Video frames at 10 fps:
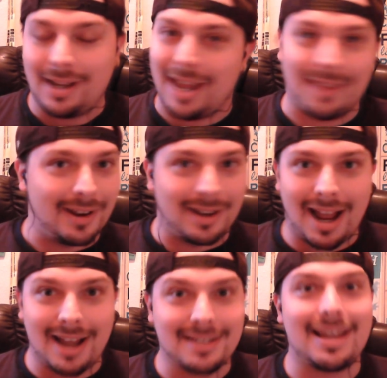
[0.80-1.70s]
Hey there,
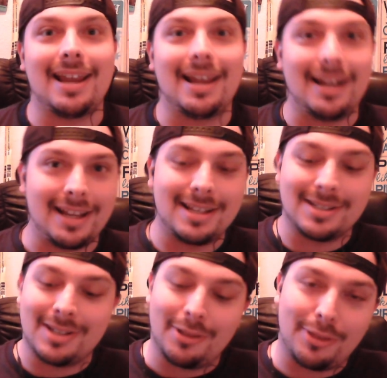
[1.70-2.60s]
guys. It
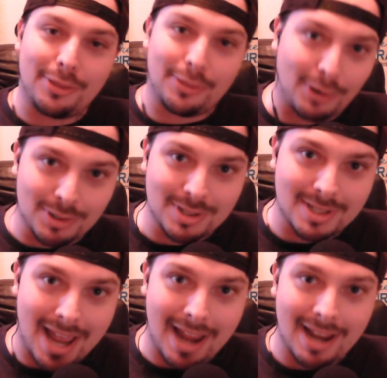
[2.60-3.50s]
is
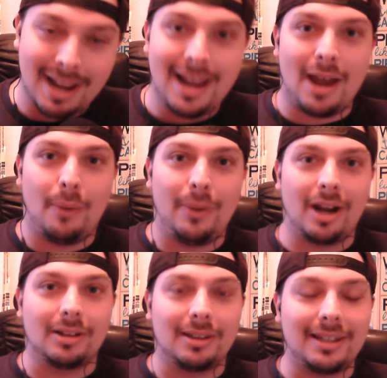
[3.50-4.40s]
Thursday, and we
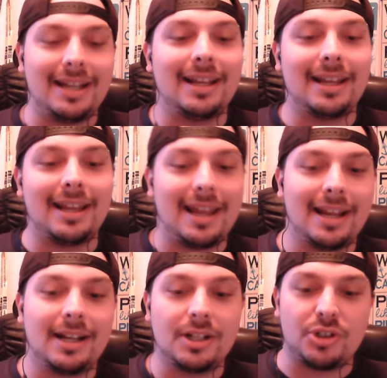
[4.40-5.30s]
are leading
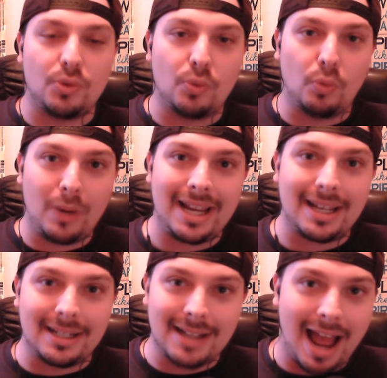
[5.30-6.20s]
into week
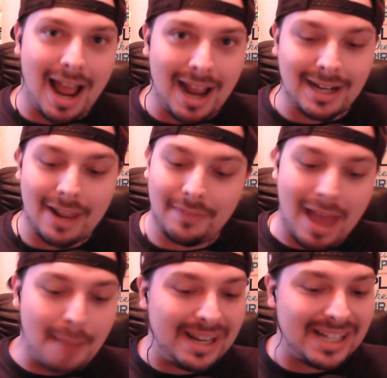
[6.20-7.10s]
9, and
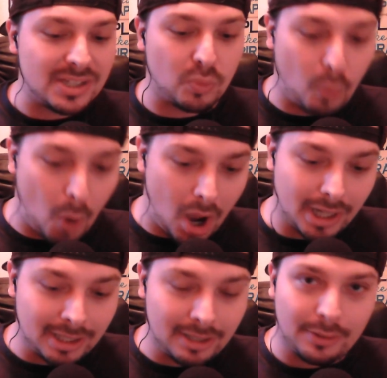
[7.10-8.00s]
that means
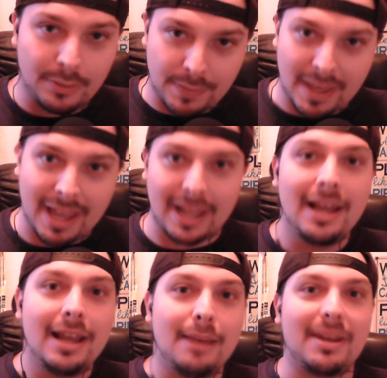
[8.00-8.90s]
one thing.
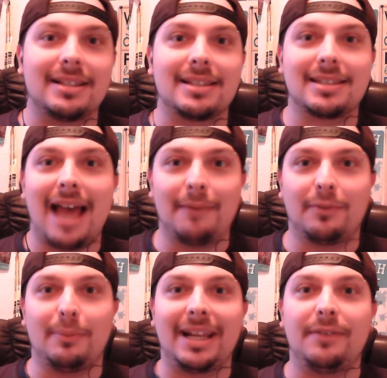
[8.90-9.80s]
It means it's time
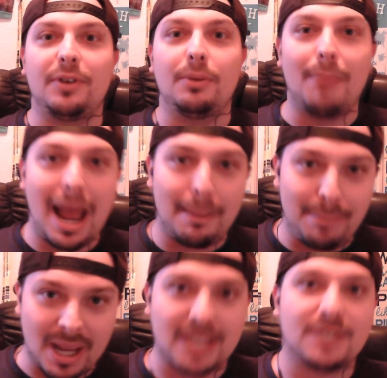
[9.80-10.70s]
for me to give you my
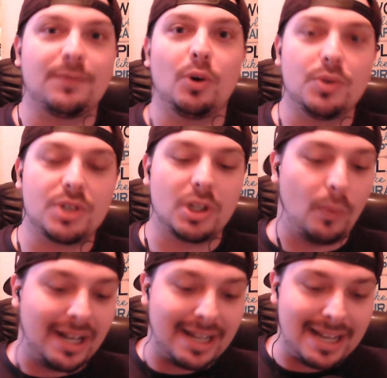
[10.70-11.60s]
picks for who's going to
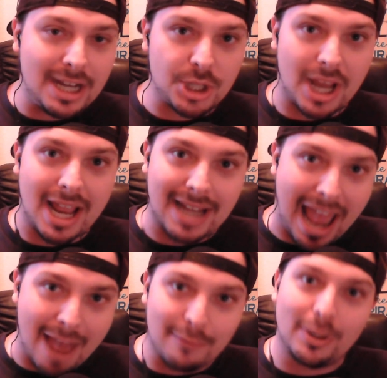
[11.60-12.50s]
win each and
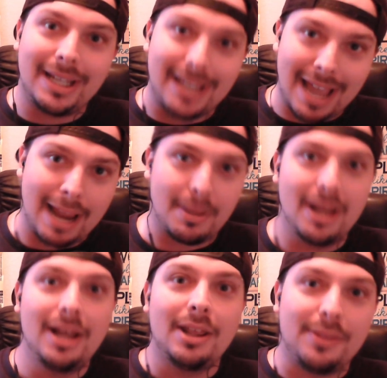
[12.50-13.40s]
every game
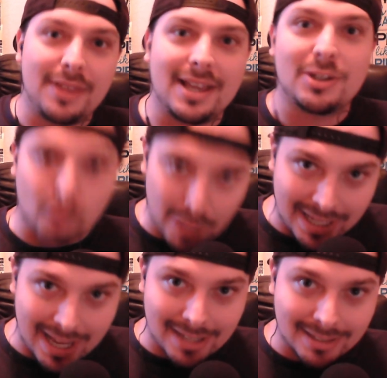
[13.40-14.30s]
this
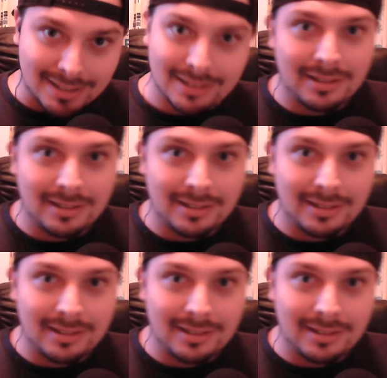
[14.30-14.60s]
weekend.